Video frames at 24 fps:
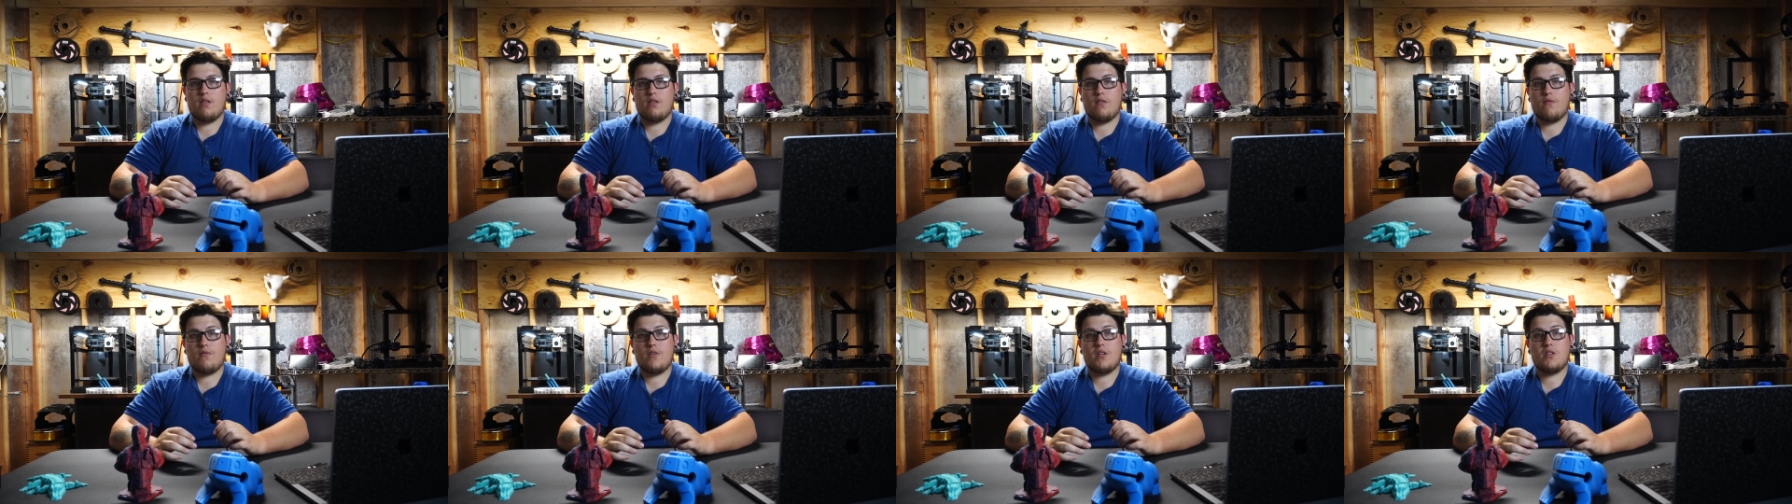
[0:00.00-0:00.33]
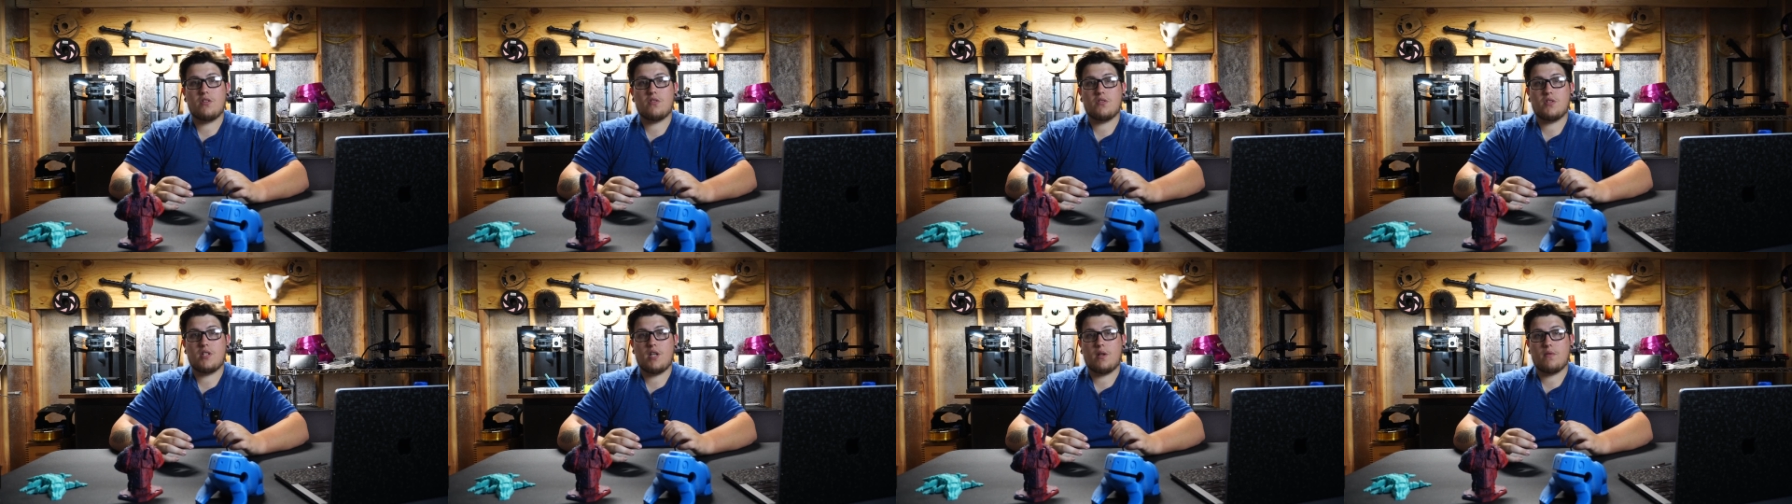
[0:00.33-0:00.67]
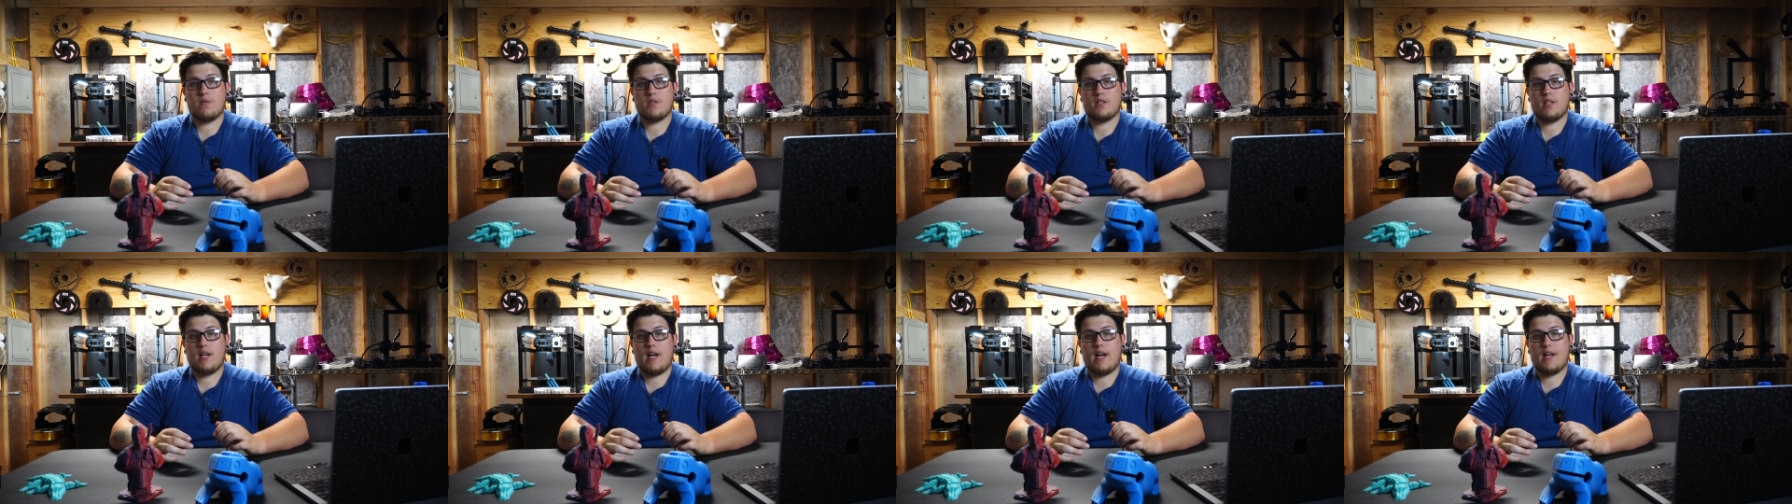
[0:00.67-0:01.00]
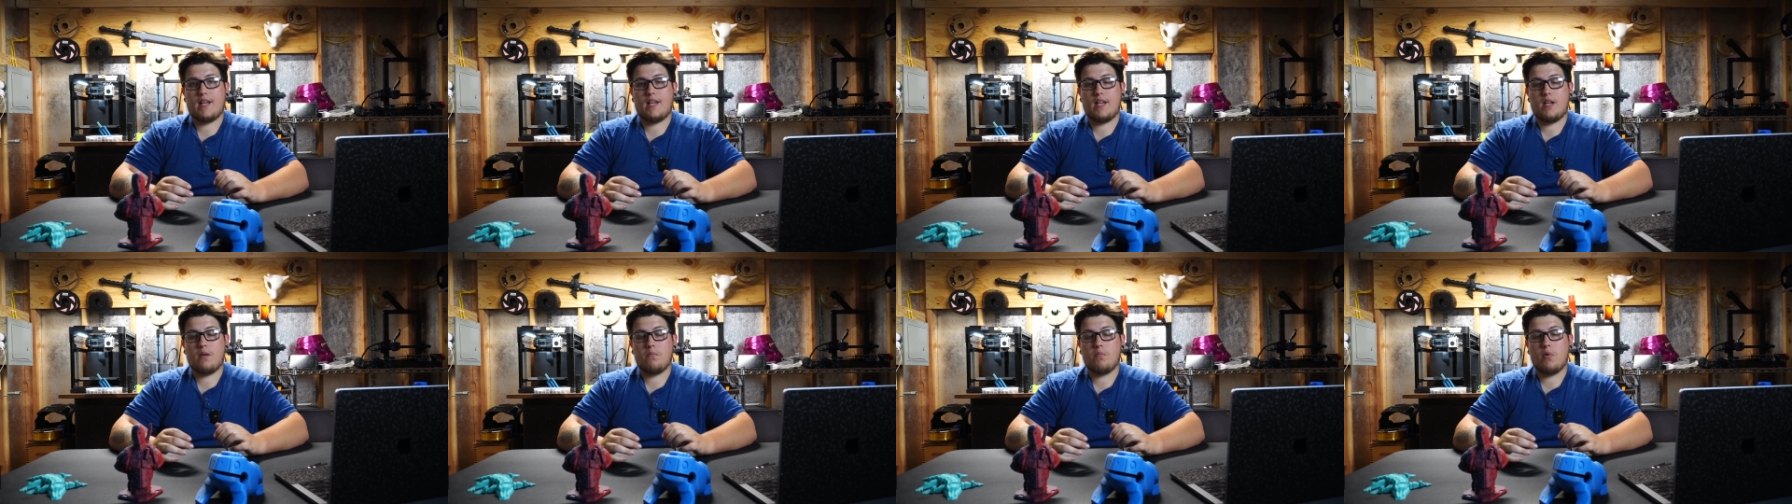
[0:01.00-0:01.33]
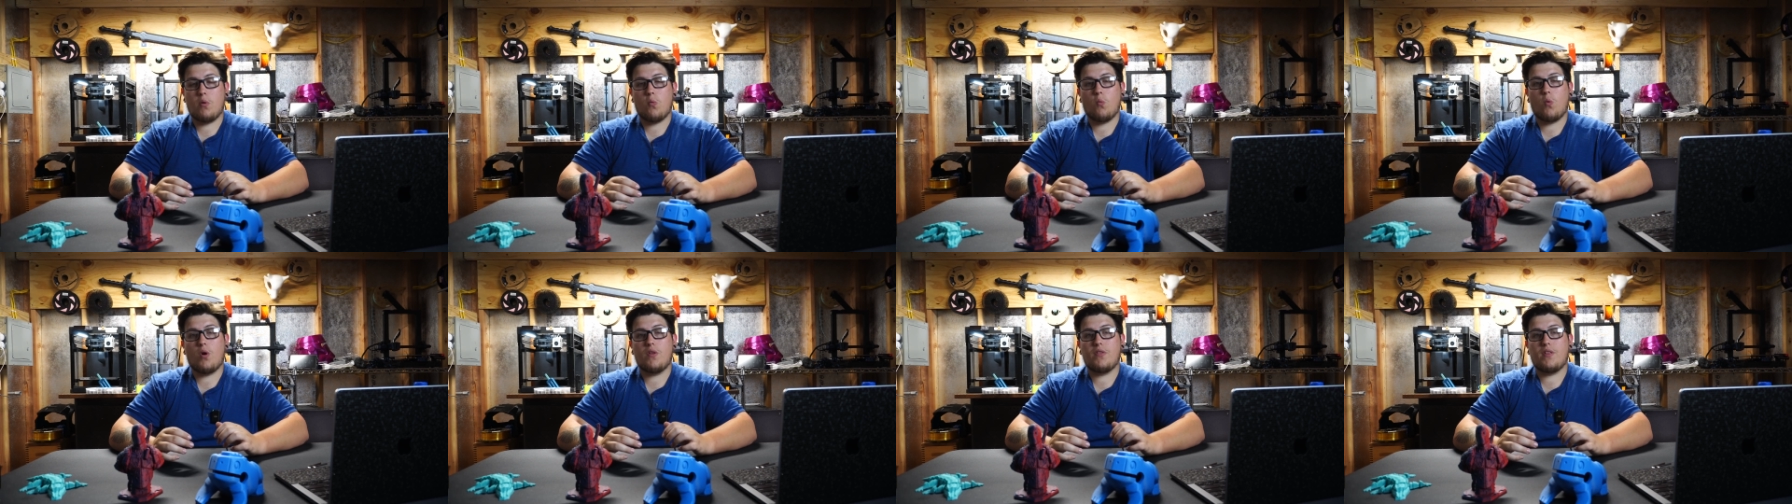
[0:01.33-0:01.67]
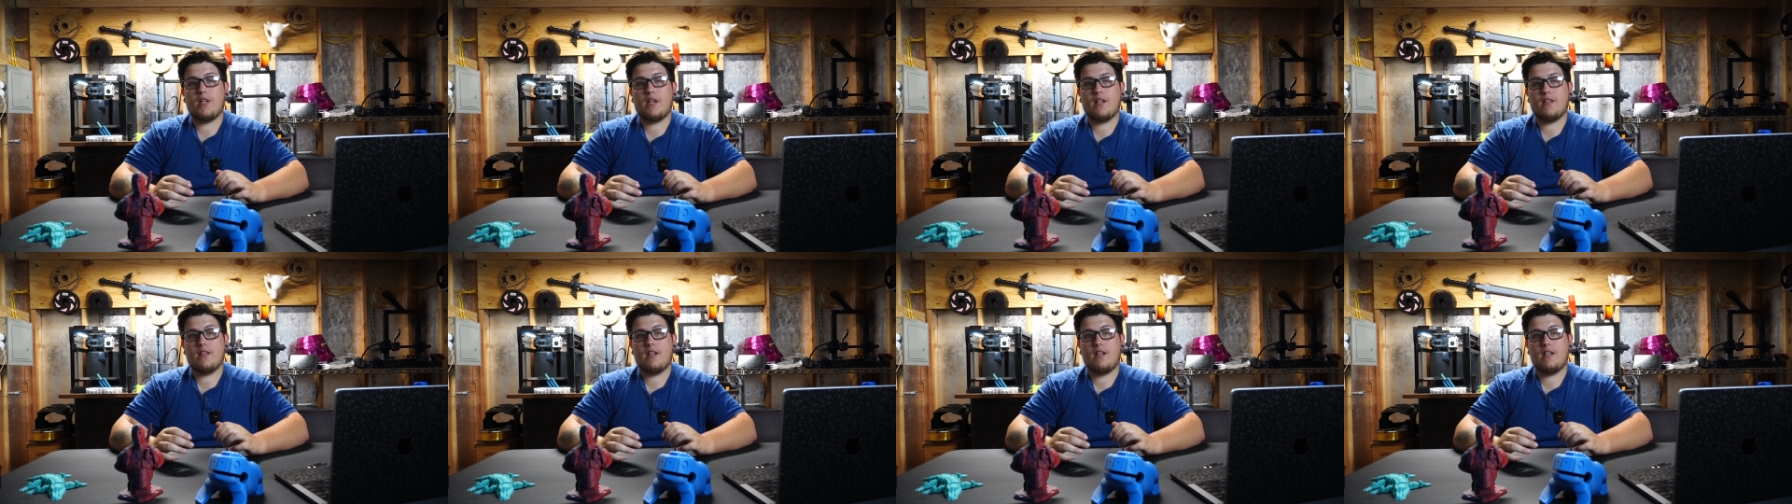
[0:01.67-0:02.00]
The feature set was lacking, but one
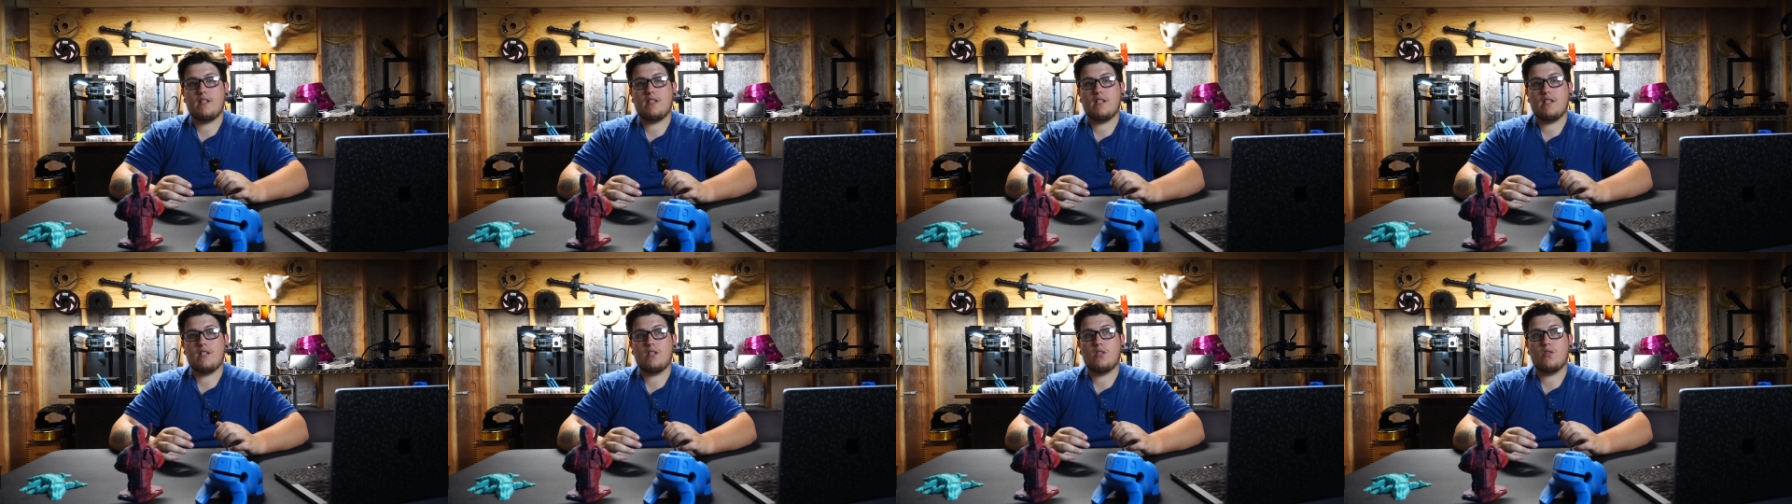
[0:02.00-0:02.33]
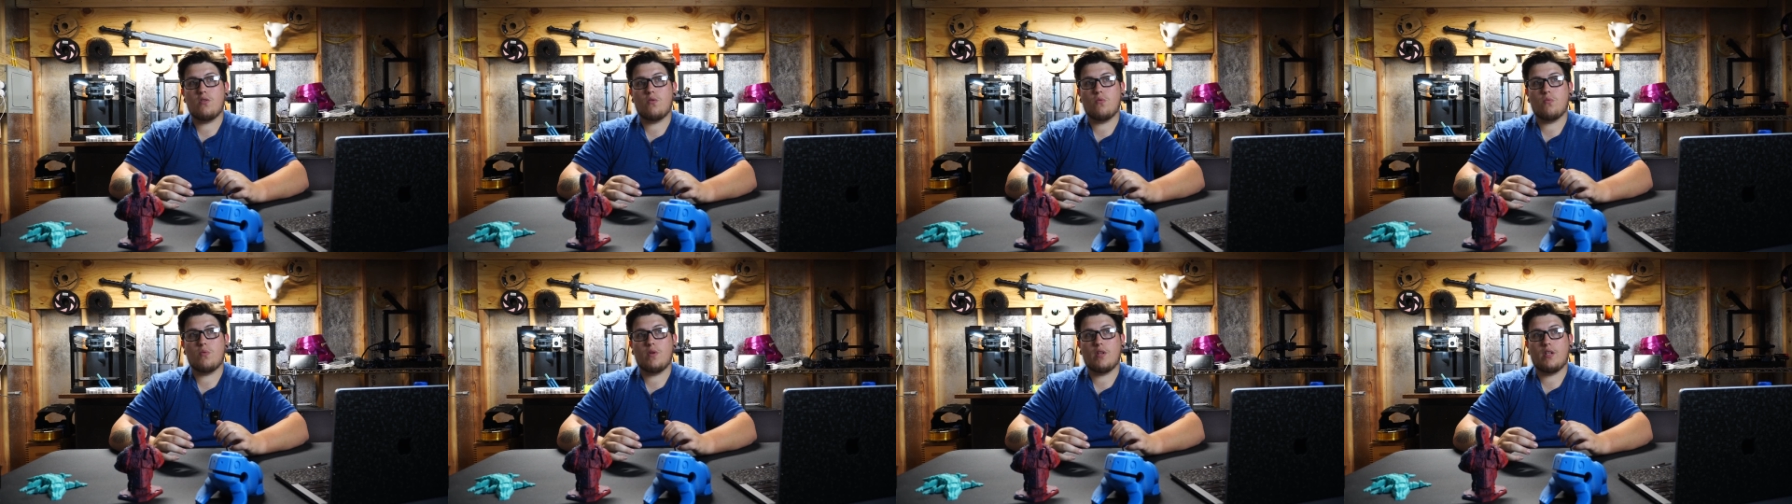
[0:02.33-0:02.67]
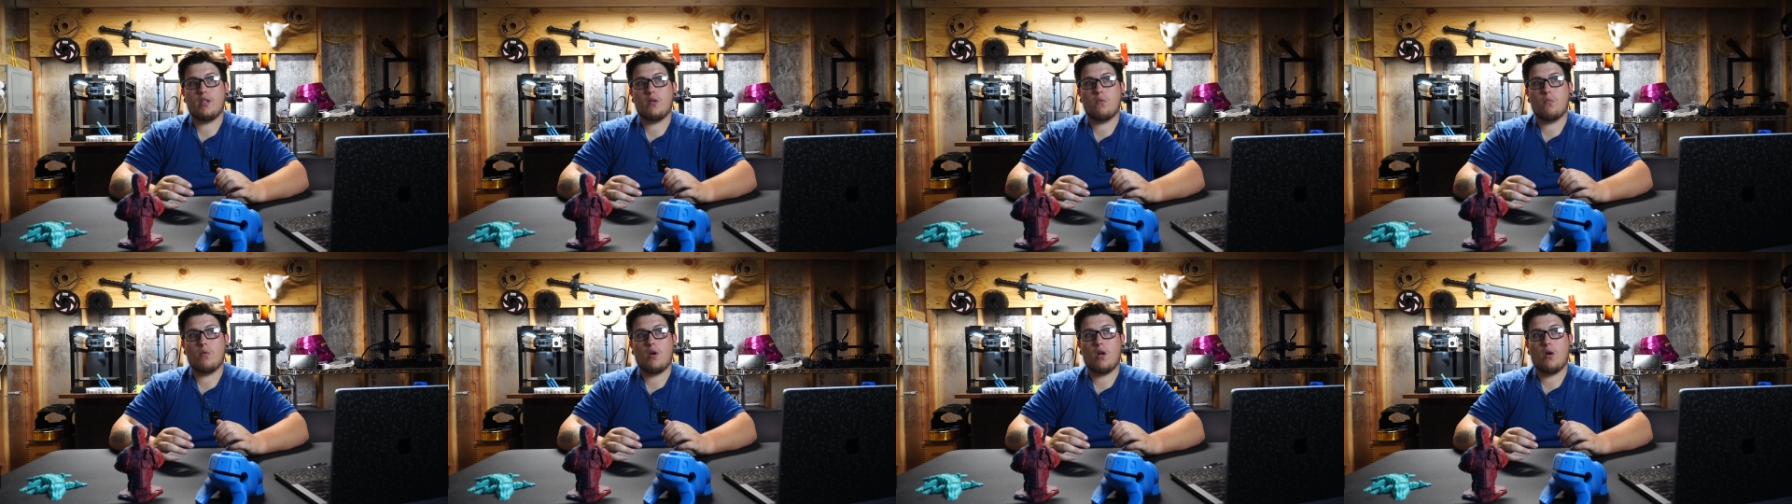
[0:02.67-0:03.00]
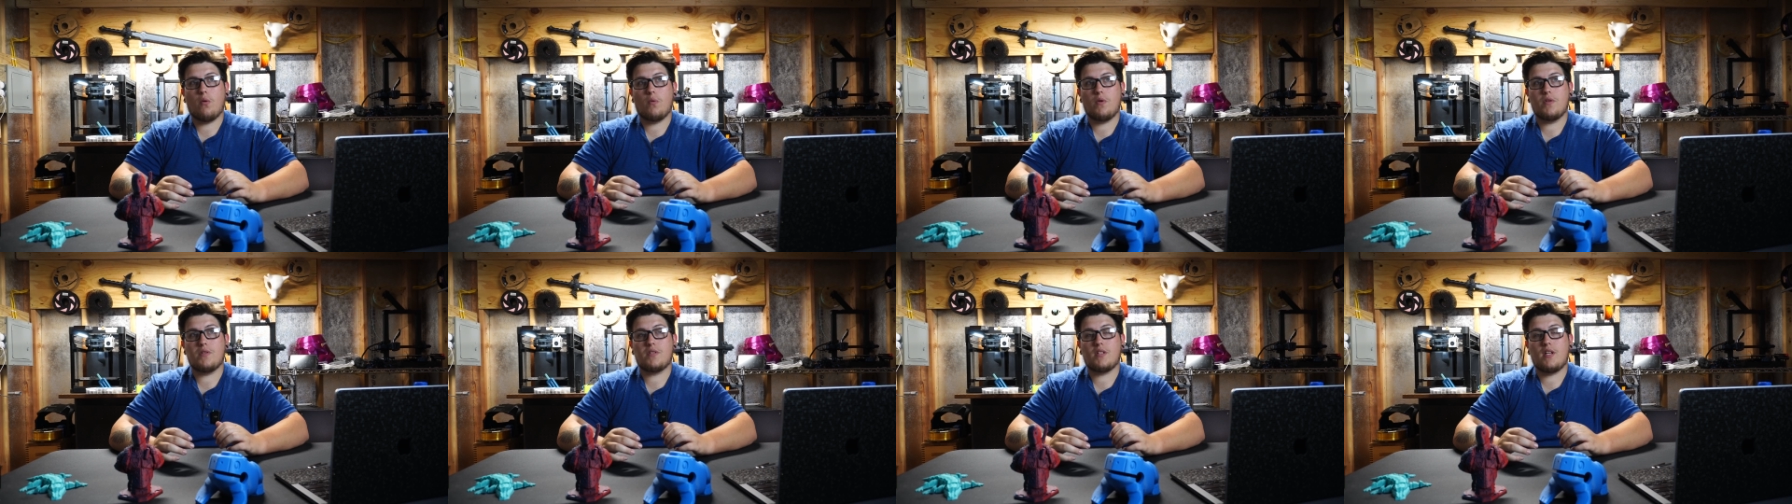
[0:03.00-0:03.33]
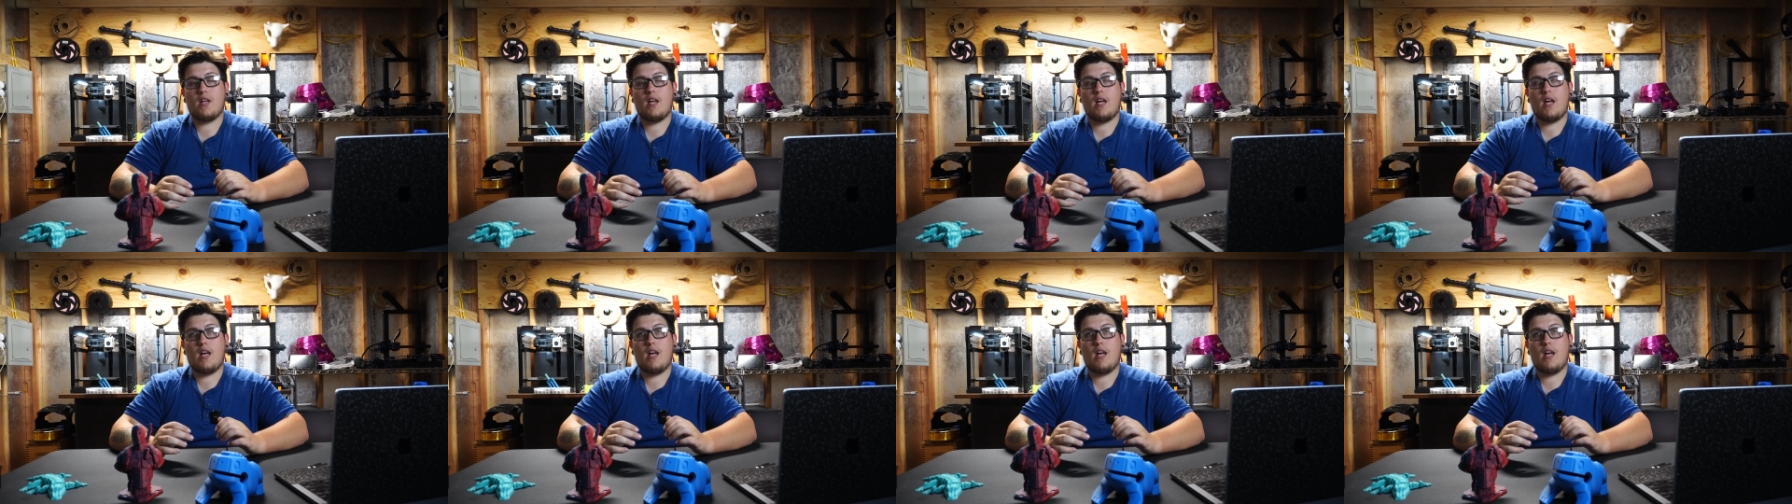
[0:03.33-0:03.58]
thing that it did do really well was